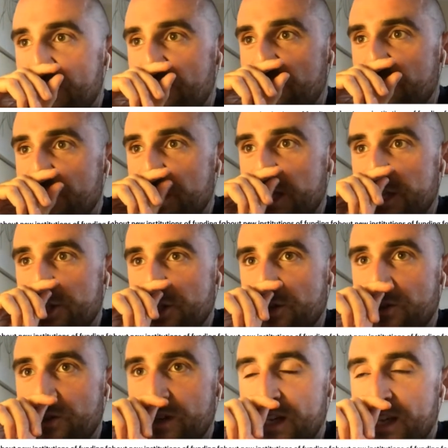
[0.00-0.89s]
of the gilets
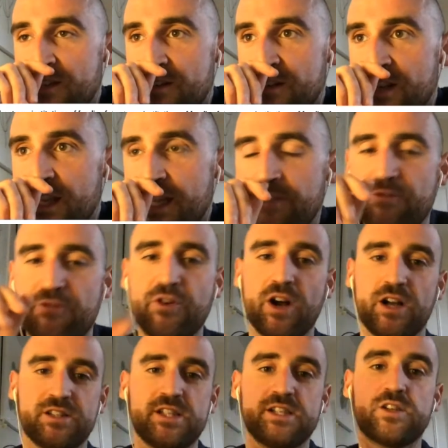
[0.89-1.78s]
jaunes in
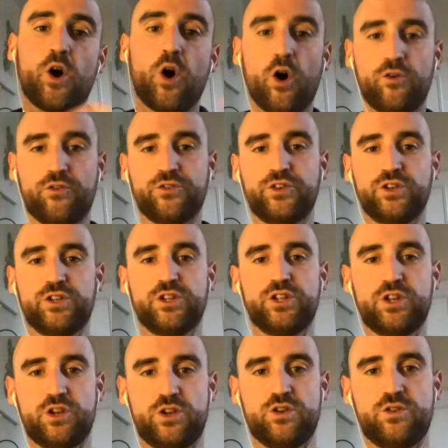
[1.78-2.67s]
France, is often
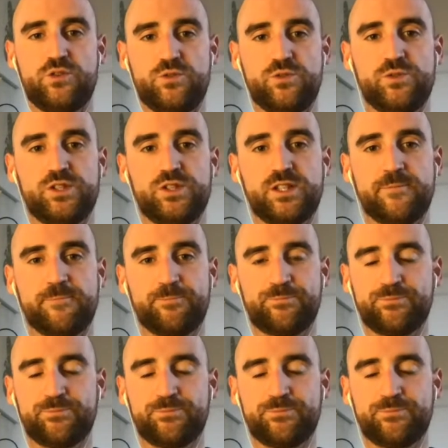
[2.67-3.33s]
used.